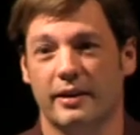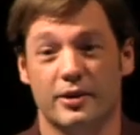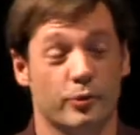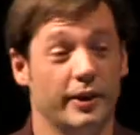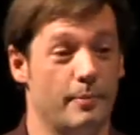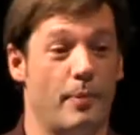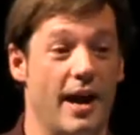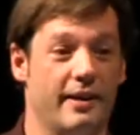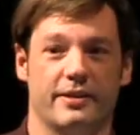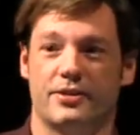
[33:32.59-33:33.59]
because really
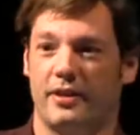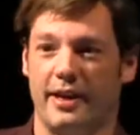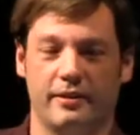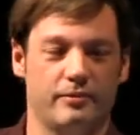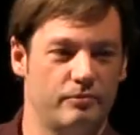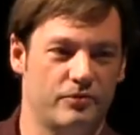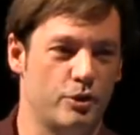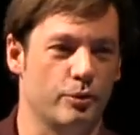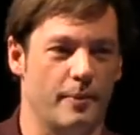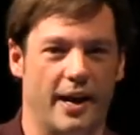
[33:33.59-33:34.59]
bind is like
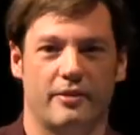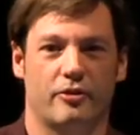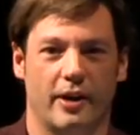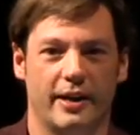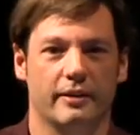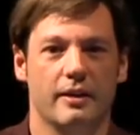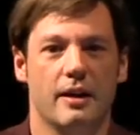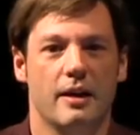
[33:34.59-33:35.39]
two commands, right?